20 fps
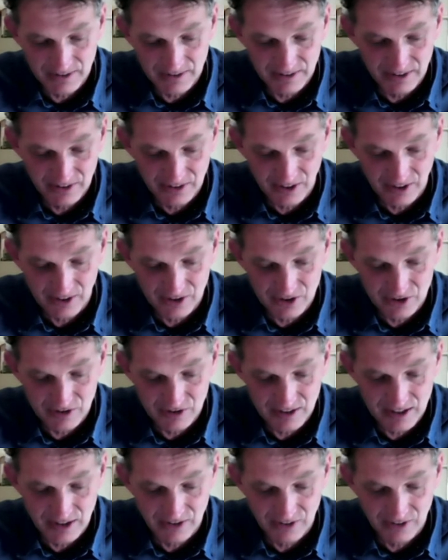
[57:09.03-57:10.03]
in this
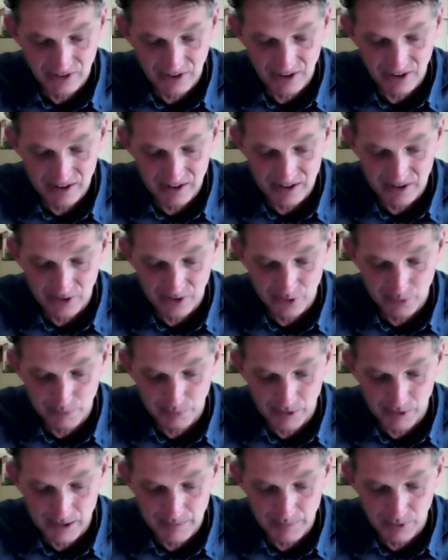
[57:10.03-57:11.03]
country concerning the
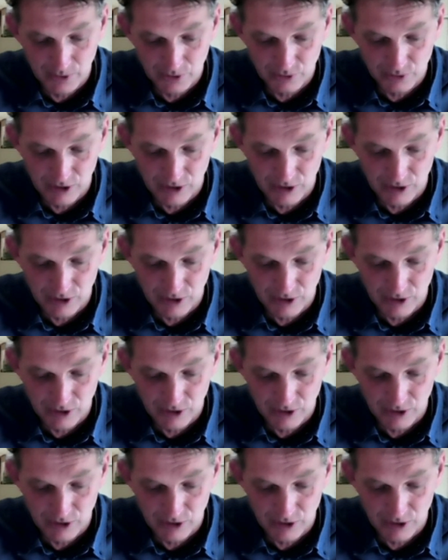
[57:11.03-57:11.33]
Springboks